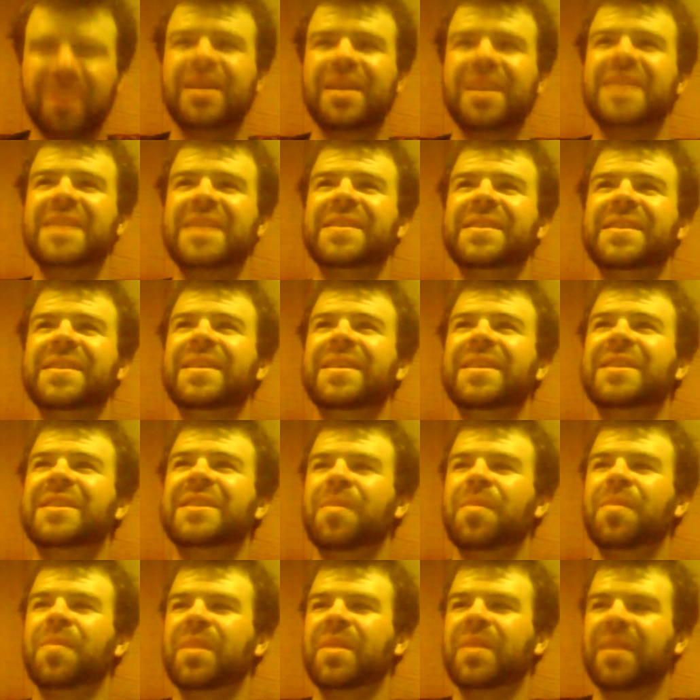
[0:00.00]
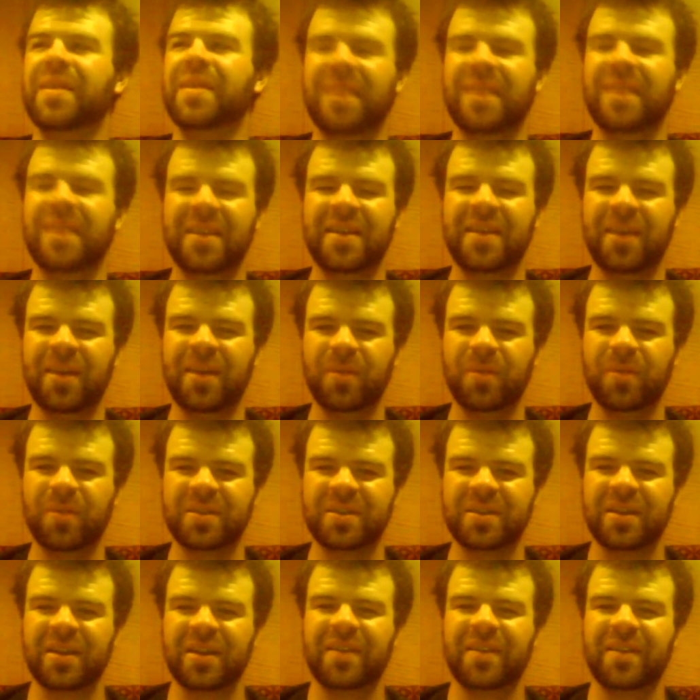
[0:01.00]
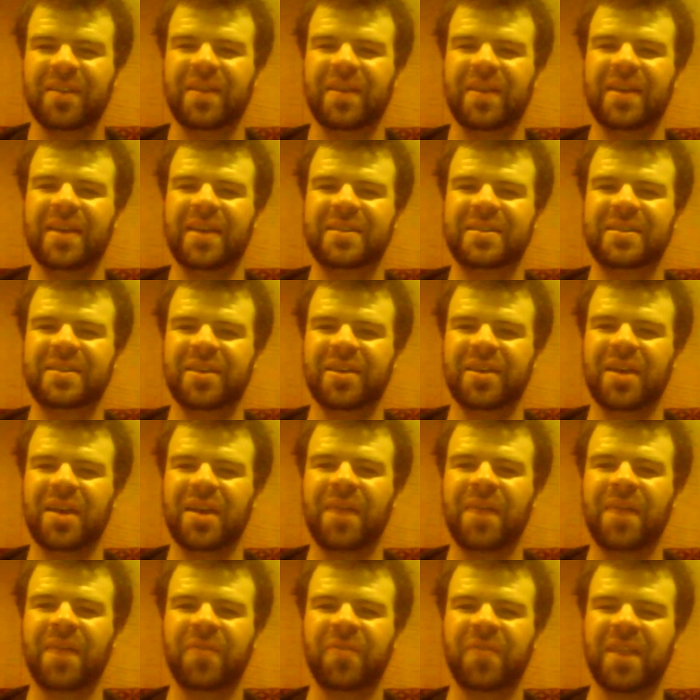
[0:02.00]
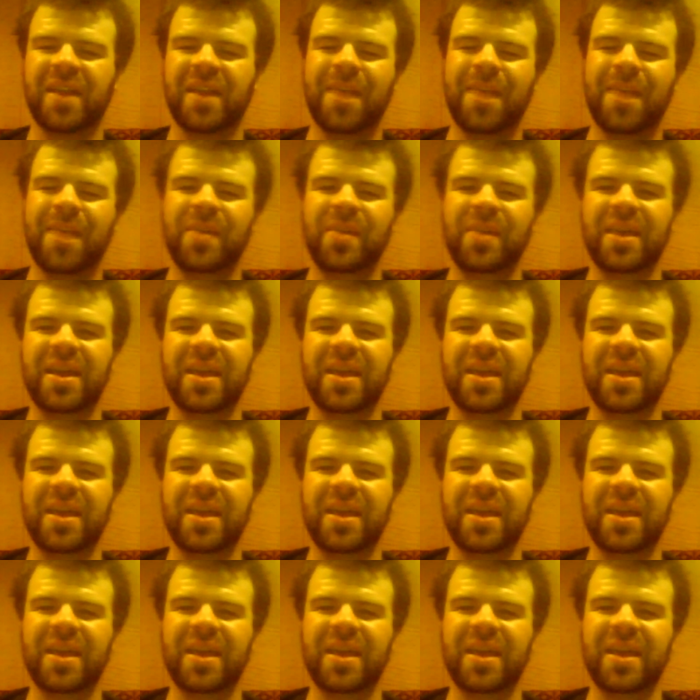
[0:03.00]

He said that something that they did was that after they came in, they